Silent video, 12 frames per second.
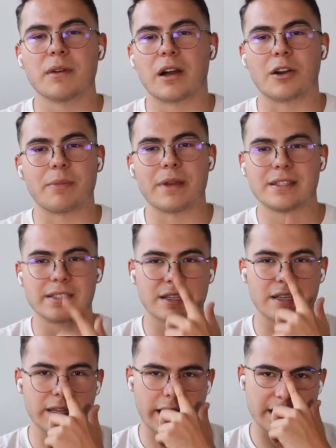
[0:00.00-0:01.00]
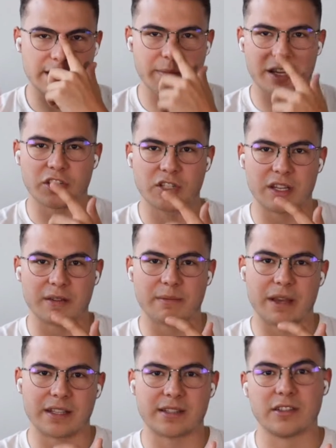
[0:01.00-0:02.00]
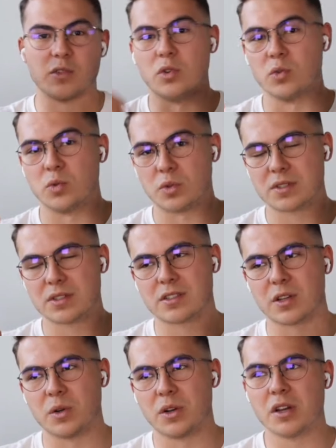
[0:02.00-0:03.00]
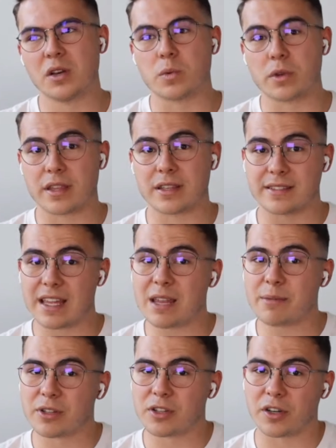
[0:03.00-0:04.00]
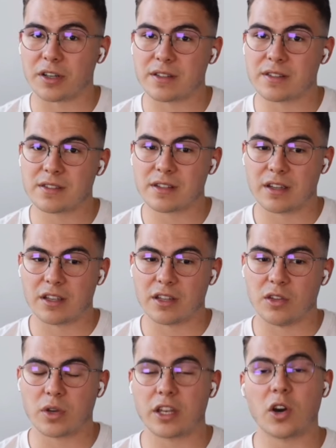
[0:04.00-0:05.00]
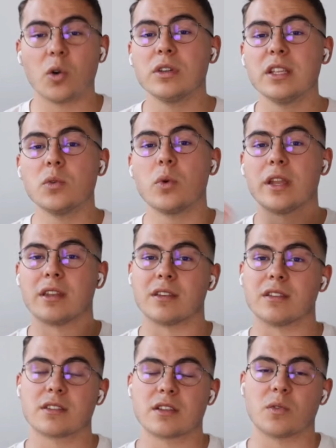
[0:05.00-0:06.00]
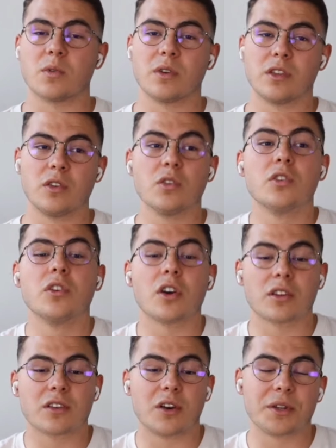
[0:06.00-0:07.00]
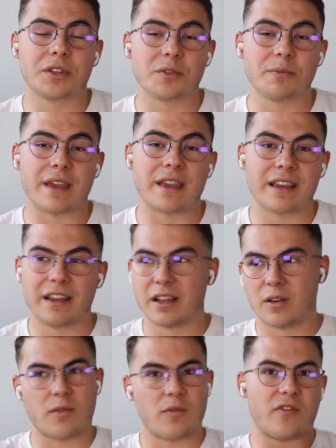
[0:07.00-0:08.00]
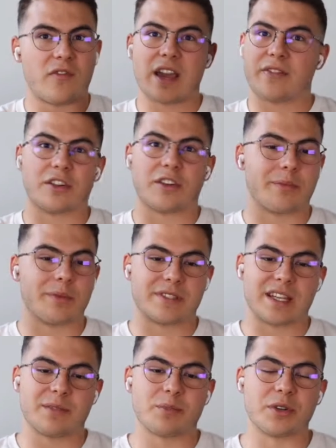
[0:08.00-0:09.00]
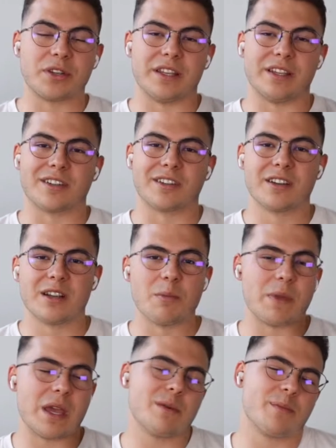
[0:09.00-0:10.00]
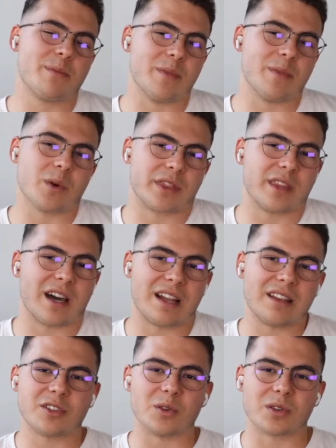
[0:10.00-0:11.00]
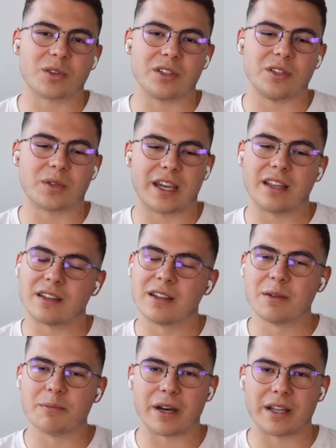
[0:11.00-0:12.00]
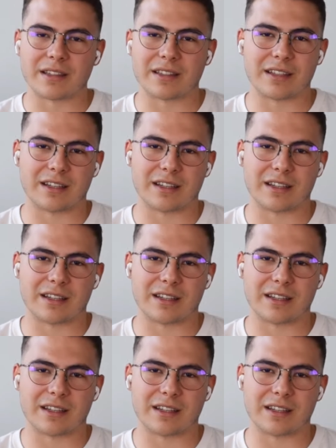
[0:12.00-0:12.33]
are basically as much as you lose. So with stable coins, you can only win. So you're not going to make 500% per year. Maybe with the honey token you can, but